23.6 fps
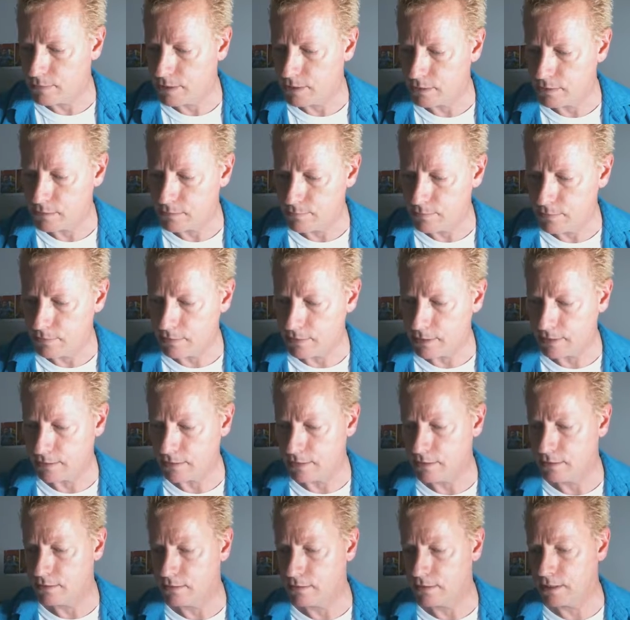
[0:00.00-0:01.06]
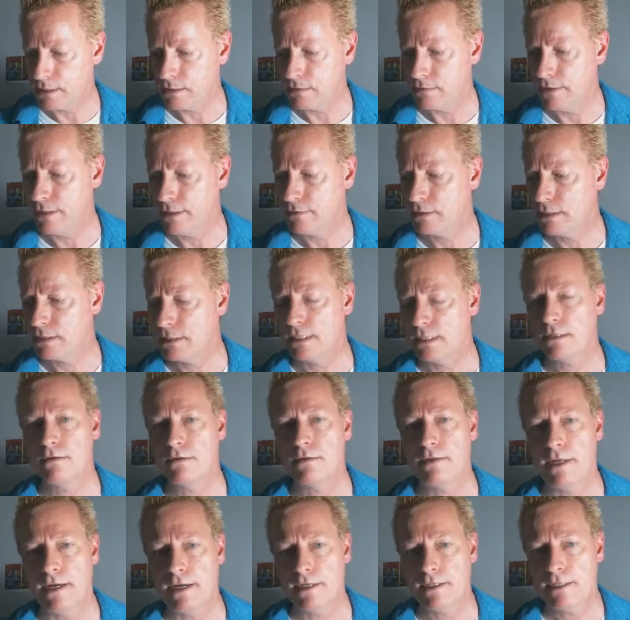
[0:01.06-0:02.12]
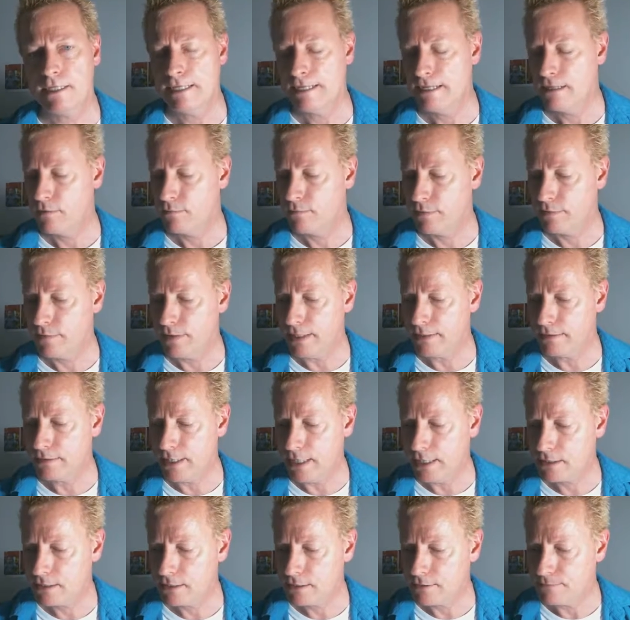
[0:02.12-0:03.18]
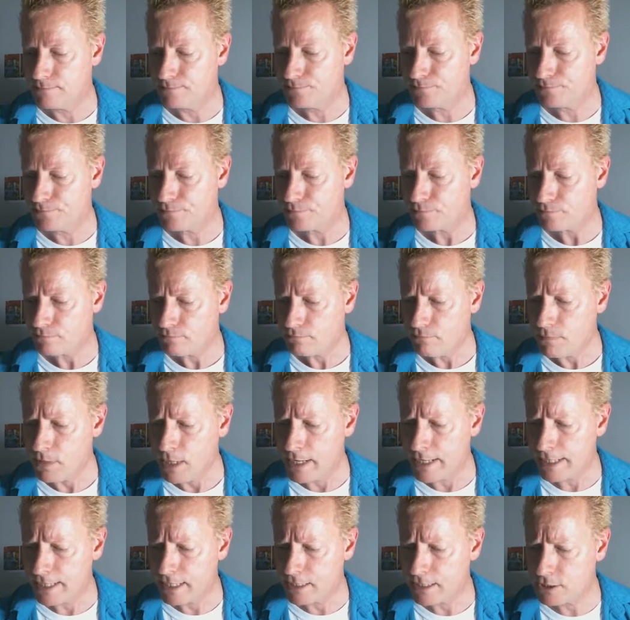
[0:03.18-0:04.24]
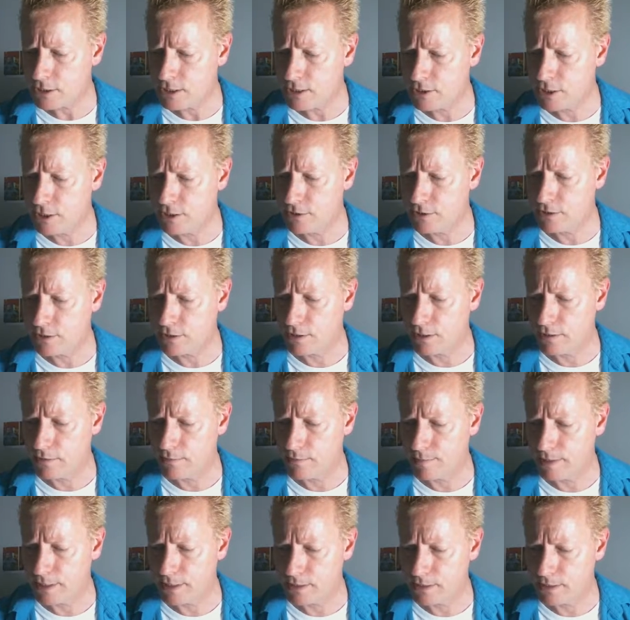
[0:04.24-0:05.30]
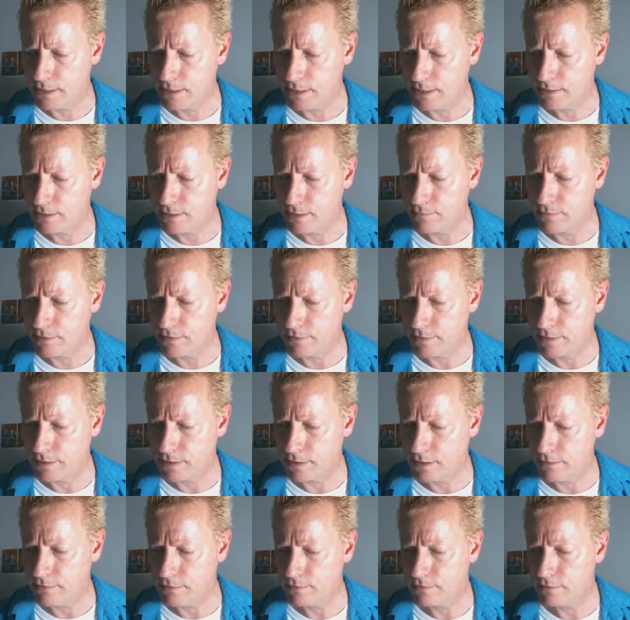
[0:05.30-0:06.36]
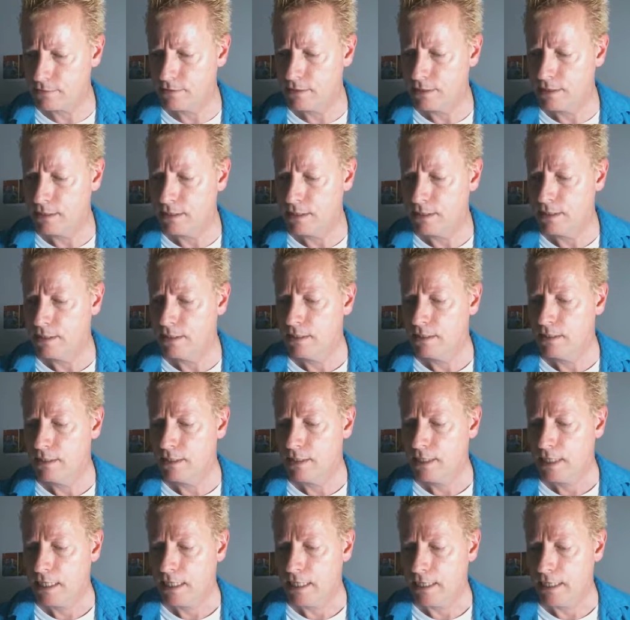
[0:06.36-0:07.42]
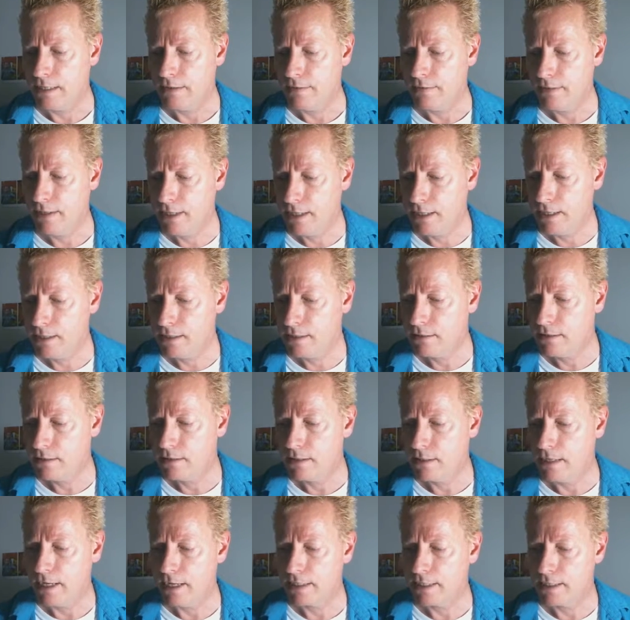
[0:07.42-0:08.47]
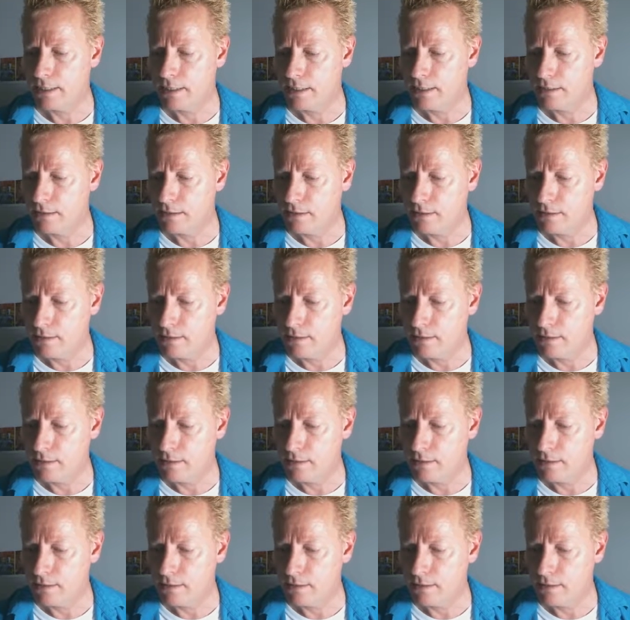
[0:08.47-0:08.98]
it smaller like this. Okay, so now it's a single line with that text. I can actually change the color by selecting one of these colors, and then I can